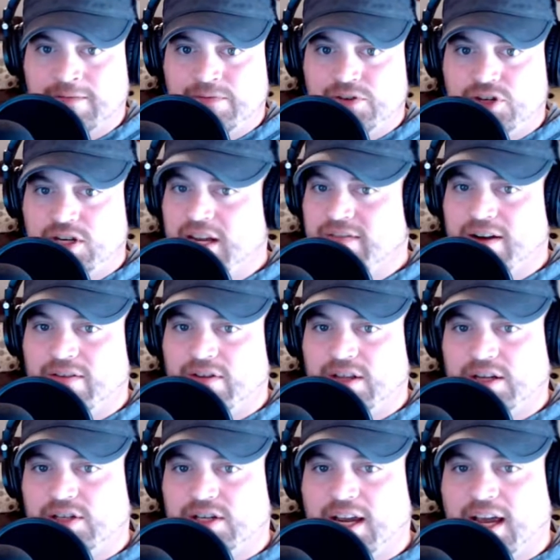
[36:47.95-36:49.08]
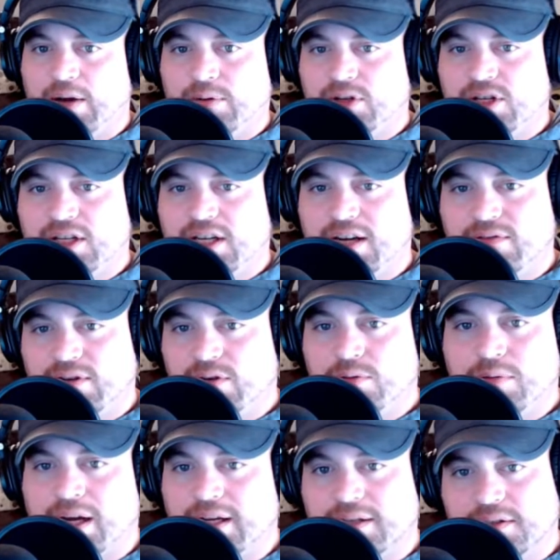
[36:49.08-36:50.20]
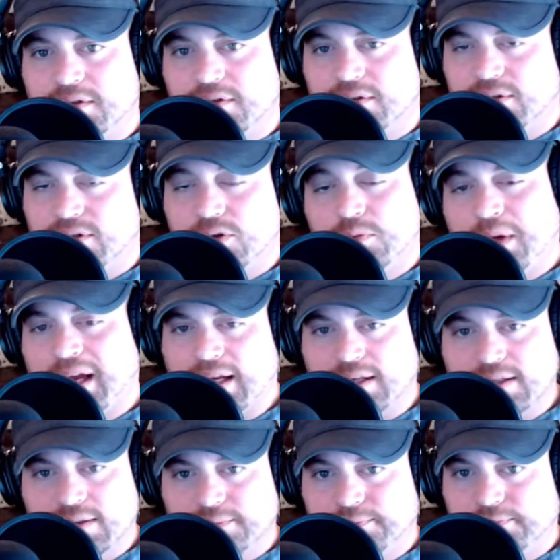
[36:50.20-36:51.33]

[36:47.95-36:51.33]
She gave everything she had when she gave 2 mites, or 2 pennies,